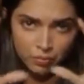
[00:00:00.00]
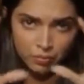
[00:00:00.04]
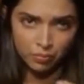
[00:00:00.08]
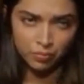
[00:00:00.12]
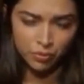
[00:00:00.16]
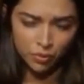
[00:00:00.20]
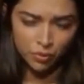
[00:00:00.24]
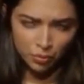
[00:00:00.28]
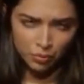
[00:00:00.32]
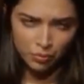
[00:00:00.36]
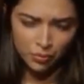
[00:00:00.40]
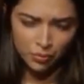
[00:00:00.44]
to
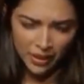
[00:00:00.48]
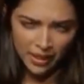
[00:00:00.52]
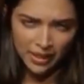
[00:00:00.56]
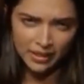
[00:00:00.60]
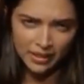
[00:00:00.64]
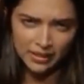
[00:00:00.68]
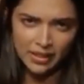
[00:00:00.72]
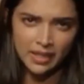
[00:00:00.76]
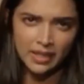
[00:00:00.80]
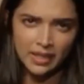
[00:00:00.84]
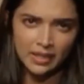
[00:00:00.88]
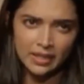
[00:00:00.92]
to
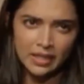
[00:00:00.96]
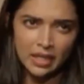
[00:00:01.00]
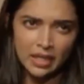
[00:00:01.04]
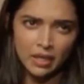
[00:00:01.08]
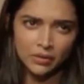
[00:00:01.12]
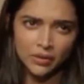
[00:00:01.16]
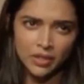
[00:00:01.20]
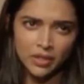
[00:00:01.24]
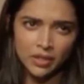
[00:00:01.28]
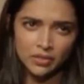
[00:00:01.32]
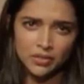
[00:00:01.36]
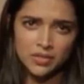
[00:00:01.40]
break that
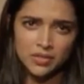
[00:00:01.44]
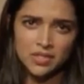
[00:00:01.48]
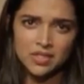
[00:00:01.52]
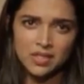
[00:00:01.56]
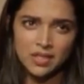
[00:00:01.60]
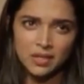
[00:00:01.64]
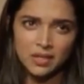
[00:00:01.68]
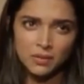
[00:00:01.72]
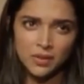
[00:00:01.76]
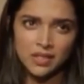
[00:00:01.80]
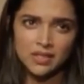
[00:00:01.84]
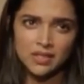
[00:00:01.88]
down and
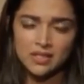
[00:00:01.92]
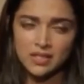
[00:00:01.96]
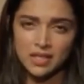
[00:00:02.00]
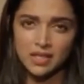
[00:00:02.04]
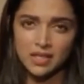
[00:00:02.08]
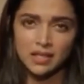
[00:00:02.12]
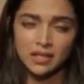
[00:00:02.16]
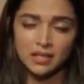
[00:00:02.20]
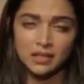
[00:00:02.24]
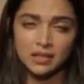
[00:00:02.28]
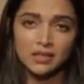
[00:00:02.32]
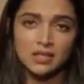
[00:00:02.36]
to say,
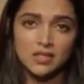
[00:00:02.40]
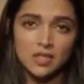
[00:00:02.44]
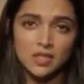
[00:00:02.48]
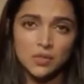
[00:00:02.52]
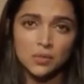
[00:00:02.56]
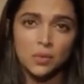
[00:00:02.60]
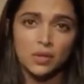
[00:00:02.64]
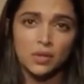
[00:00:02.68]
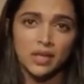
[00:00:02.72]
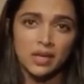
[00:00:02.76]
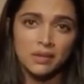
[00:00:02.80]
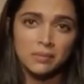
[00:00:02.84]
one second,
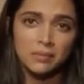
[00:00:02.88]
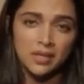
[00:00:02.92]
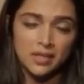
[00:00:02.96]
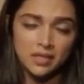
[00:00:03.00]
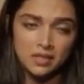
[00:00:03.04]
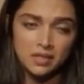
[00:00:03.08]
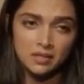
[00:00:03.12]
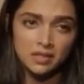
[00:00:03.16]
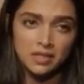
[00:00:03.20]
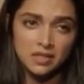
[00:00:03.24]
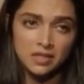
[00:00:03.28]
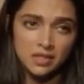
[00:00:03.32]
this is what
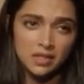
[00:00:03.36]
I'm.